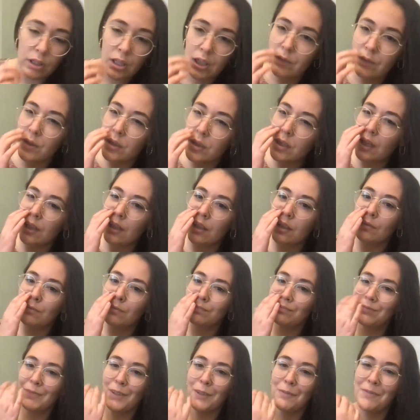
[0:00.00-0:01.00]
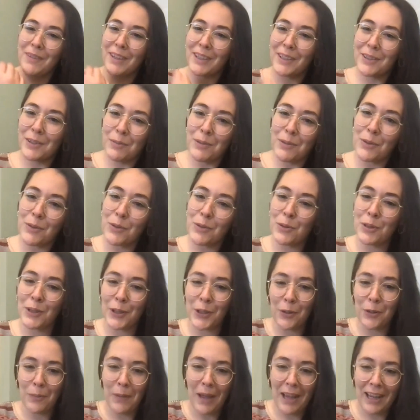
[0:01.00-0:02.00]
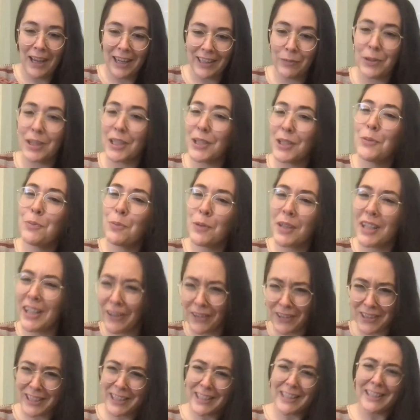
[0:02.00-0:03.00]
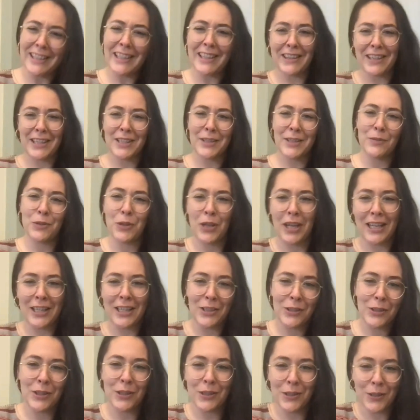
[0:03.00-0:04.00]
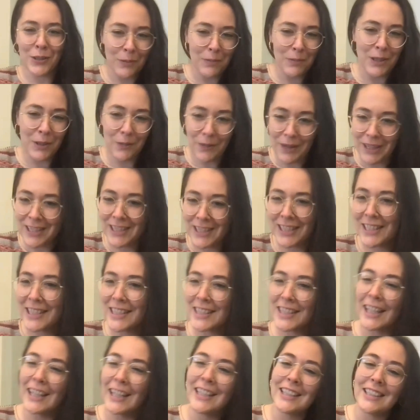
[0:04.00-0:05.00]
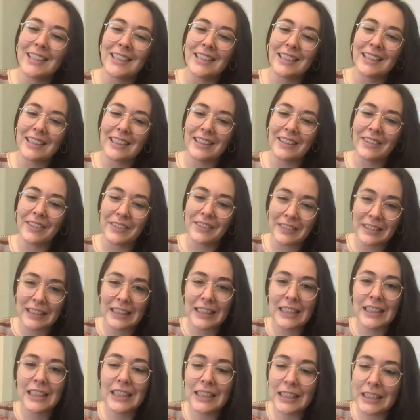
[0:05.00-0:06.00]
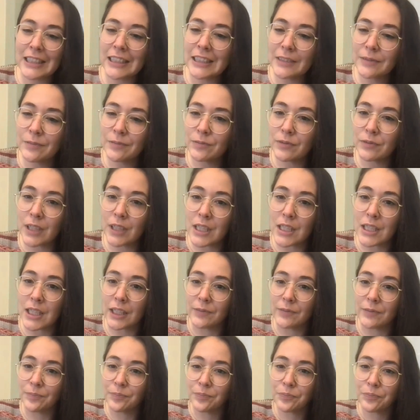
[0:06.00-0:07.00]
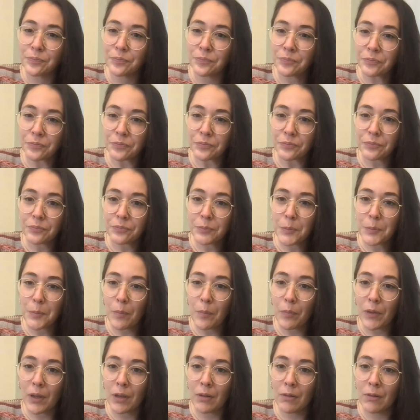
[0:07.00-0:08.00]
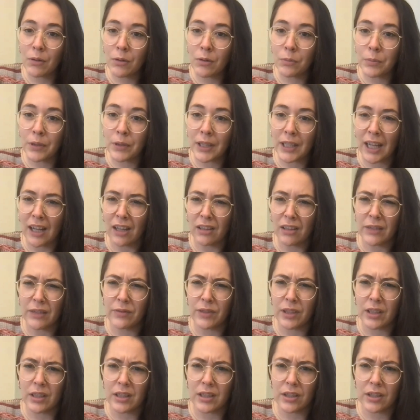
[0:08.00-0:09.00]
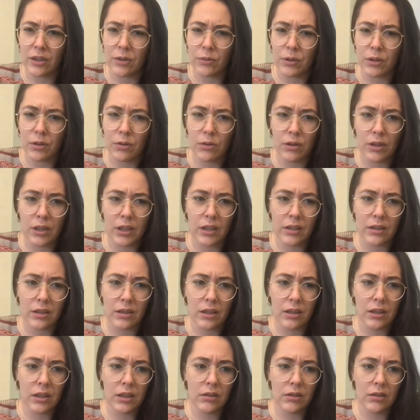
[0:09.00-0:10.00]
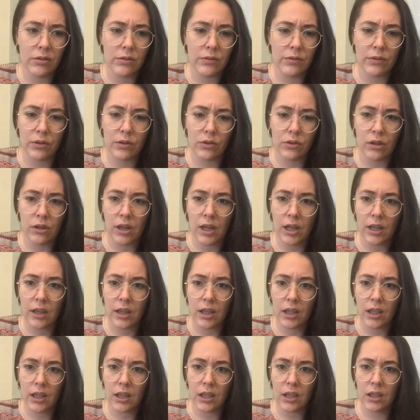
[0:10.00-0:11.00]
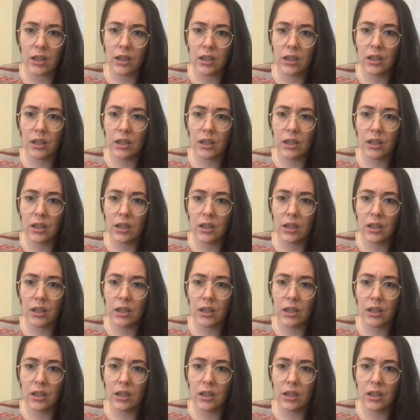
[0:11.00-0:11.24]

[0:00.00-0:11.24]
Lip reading: kind of excited. Like it'll be interesting to go back with a new, it's kind of like things have changed in so many ways since then, and to go listen. I'll definitely listen to the recordings on those for sure, I think.